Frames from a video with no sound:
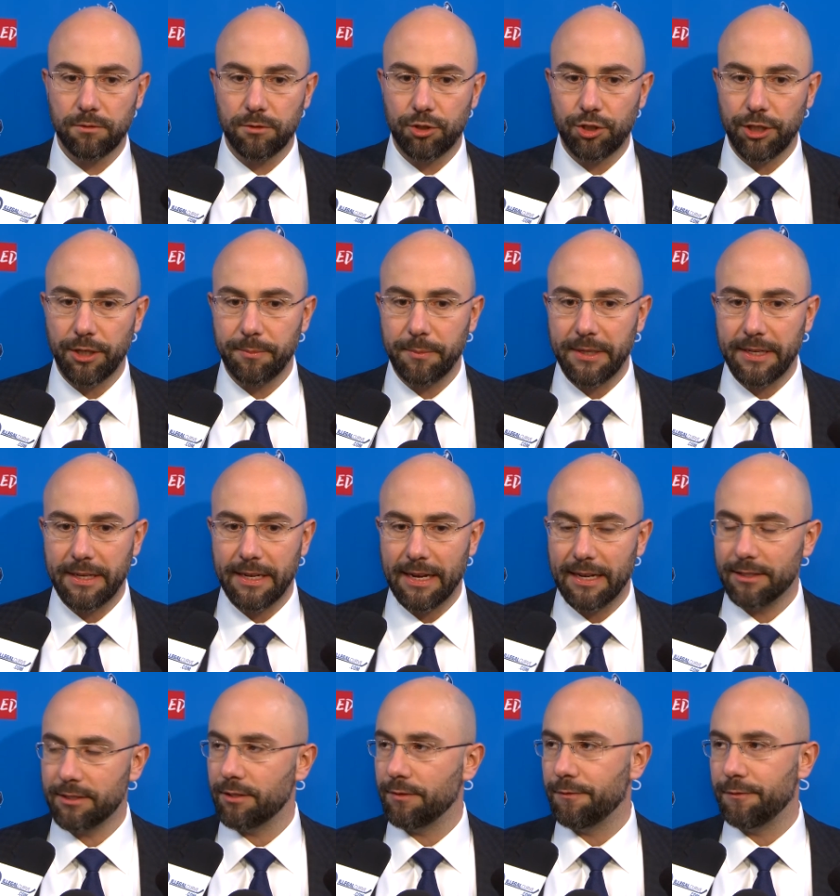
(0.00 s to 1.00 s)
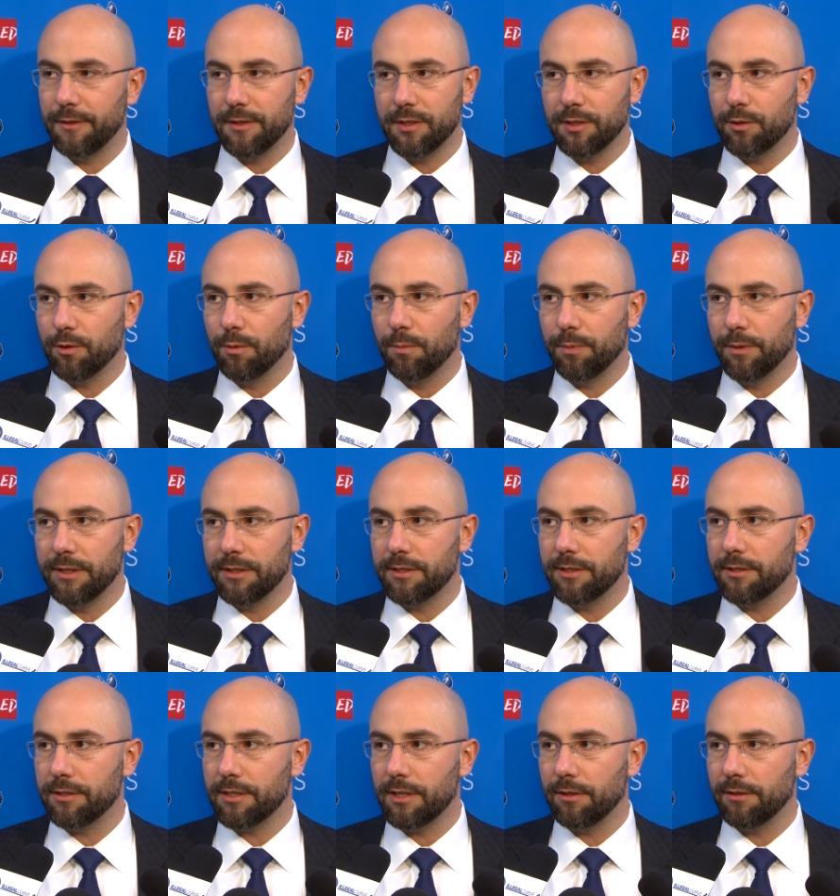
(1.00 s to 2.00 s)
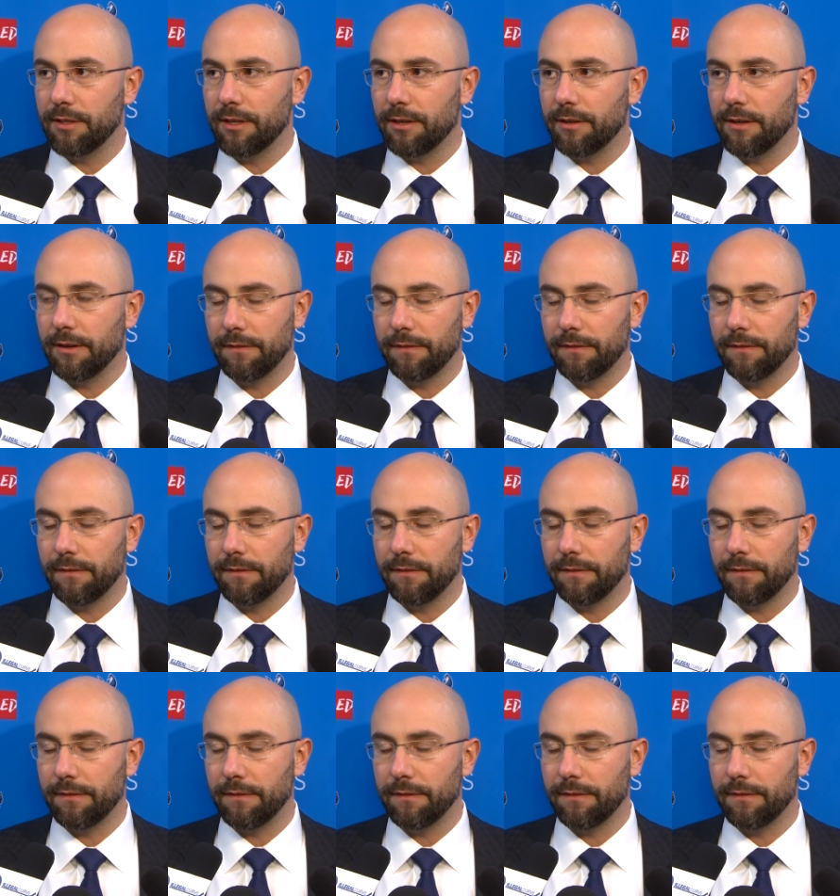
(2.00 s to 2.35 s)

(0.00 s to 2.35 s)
Jimmy has a physical presence out there.